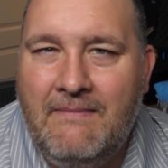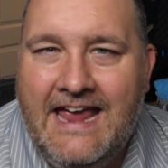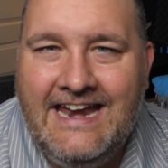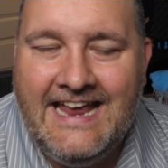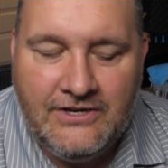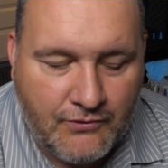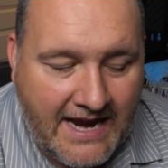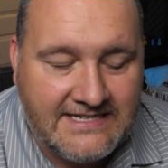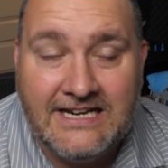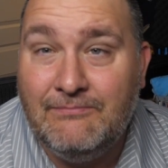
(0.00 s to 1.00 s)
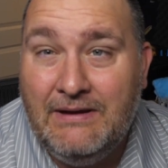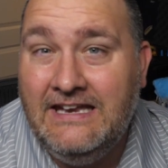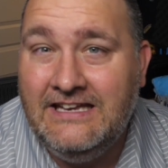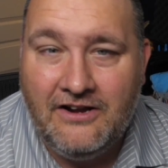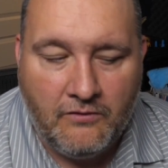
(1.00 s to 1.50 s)
made a drastic
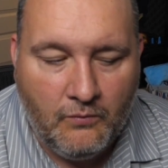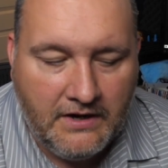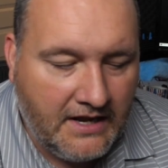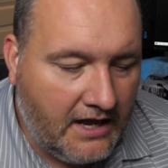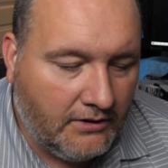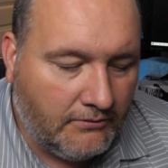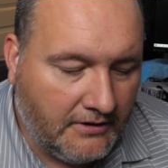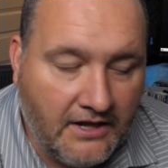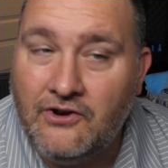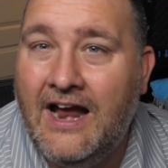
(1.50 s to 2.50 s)
opinion on one goggle or another,